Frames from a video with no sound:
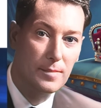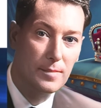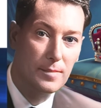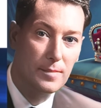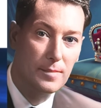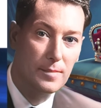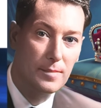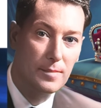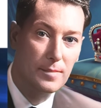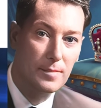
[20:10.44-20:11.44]

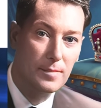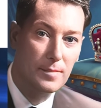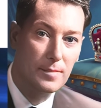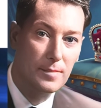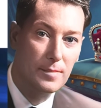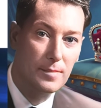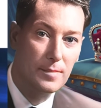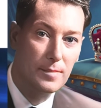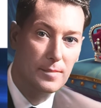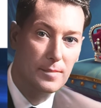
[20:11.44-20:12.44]

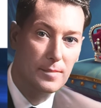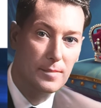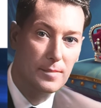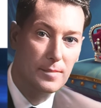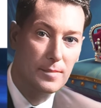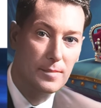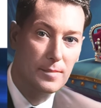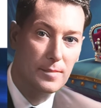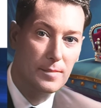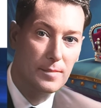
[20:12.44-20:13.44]

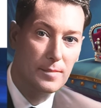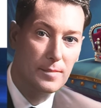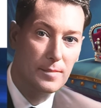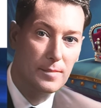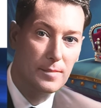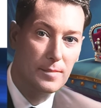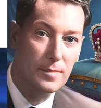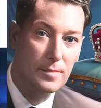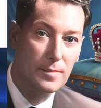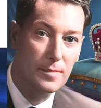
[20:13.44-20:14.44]

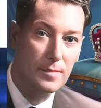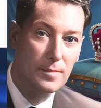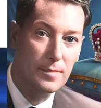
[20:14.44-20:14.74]
(no lip movement)